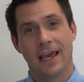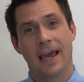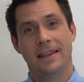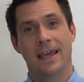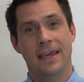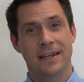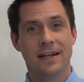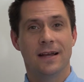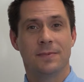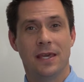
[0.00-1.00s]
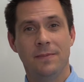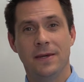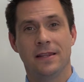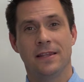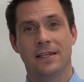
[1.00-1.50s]
and they ended up
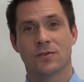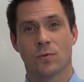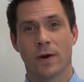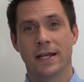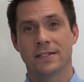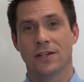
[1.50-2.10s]
keeping these rates